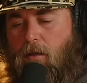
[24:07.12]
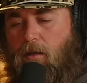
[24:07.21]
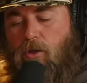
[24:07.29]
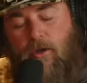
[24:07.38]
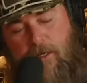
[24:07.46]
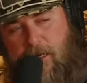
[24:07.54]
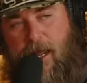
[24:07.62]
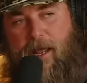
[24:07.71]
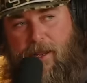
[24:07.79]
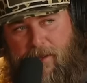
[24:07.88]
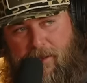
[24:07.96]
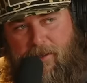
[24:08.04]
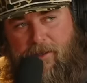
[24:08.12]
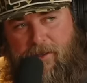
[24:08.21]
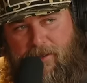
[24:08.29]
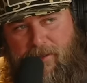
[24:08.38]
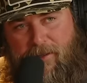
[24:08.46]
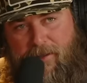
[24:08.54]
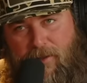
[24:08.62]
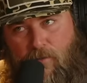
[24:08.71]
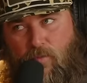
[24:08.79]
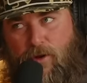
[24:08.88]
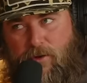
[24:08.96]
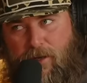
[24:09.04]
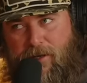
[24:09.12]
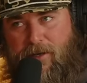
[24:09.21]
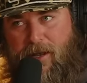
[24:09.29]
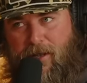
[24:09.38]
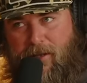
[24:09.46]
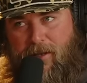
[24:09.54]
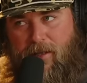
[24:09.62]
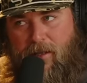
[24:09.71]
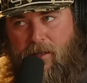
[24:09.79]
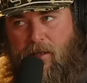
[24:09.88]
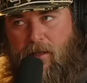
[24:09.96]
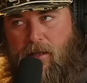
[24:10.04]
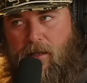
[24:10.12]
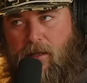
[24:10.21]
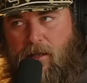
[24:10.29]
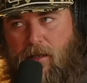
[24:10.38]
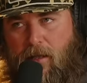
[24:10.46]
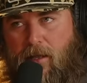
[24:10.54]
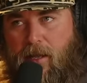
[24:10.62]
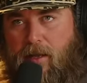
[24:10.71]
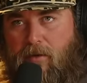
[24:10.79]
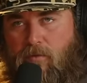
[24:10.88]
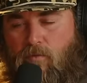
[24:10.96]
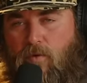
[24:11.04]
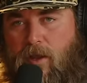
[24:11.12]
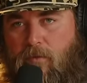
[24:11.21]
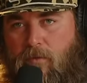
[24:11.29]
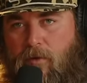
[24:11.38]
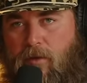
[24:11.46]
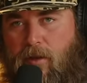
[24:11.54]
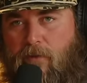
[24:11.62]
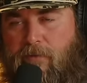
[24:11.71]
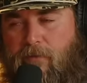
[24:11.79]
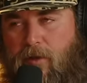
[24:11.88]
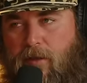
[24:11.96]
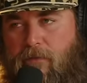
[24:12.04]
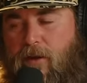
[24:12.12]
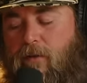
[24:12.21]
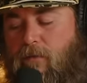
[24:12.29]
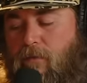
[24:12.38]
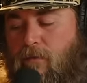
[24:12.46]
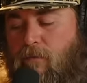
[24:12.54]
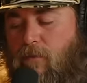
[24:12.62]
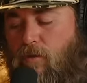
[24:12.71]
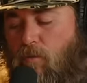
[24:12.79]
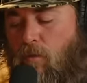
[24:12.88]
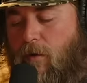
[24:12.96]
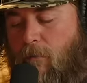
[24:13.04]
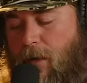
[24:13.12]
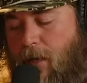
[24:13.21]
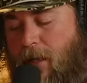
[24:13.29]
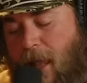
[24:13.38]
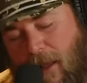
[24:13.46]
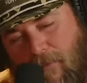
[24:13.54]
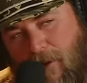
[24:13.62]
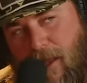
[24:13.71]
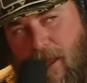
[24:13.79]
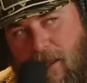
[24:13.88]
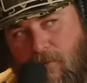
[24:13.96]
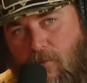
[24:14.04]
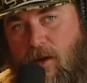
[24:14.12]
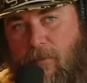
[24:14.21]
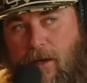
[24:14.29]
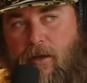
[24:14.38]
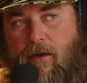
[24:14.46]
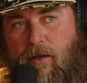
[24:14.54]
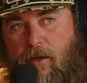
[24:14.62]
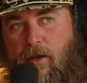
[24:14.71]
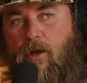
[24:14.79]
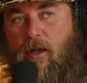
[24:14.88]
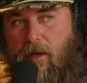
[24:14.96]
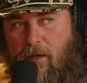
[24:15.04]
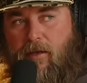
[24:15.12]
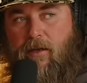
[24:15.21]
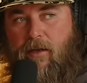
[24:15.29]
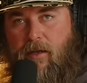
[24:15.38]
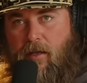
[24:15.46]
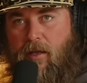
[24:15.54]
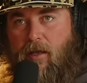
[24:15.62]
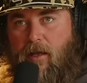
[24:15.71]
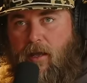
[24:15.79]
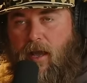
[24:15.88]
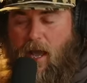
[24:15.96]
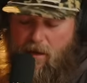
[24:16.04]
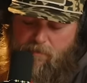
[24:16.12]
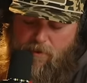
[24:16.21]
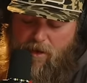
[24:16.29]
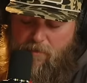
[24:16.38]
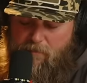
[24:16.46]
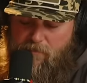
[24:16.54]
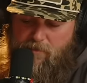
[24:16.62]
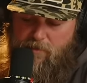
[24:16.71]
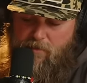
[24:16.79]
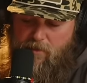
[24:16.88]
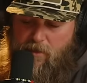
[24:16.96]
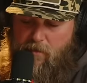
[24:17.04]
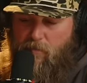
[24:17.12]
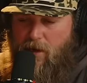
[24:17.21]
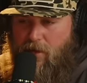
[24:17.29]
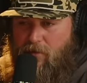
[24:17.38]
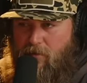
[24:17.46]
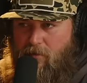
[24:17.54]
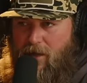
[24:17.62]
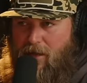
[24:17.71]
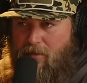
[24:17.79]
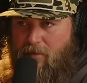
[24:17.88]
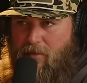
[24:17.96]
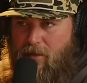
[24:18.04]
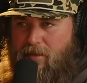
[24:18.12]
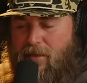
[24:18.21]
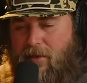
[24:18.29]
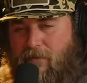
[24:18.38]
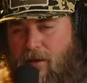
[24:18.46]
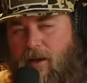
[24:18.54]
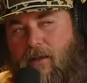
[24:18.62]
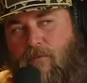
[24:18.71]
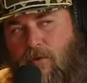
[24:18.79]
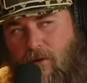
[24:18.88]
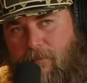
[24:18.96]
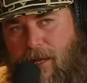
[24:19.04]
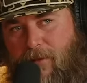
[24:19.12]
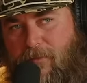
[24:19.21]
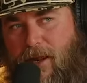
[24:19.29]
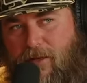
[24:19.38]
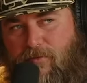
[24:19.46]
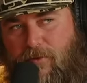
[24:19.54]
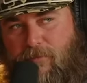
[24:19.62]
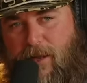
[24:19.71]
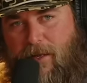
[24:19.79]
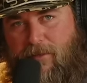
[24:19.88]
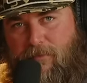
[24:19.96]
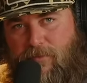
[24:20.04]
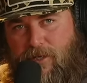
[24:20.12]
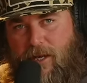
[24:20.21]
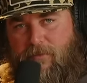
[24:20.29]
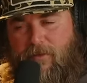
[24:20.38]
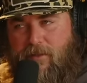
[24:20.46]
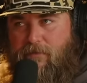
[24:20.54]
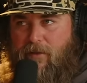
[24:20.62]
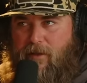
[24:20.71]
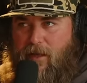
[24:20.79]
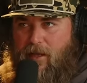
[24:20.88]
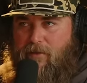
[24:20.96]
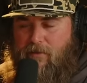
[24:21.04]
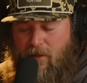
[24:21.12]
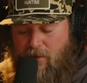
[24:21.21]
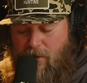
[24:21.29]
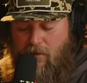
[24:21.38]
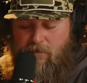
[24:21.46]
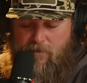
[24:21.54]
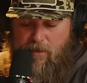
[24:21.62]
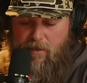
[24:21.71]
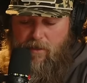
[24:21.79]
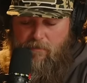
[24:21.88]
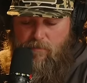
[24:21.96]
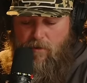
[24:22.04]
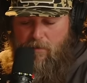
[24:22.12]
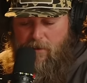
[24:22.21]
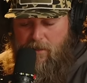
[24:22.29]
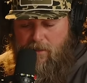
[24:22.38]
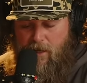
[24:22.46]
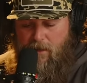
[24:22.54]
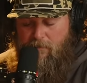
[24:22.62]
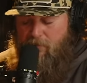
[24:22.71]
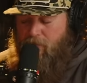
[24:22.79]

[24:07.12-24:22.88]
good day, a real good day. Again, we if if it, but we would have been a camera guy, would have been hooking it. I'd probably and we also like instead of hunting one big ranch, we are making some jumps stuff like that. So that's obviously eating up quite a bit of time.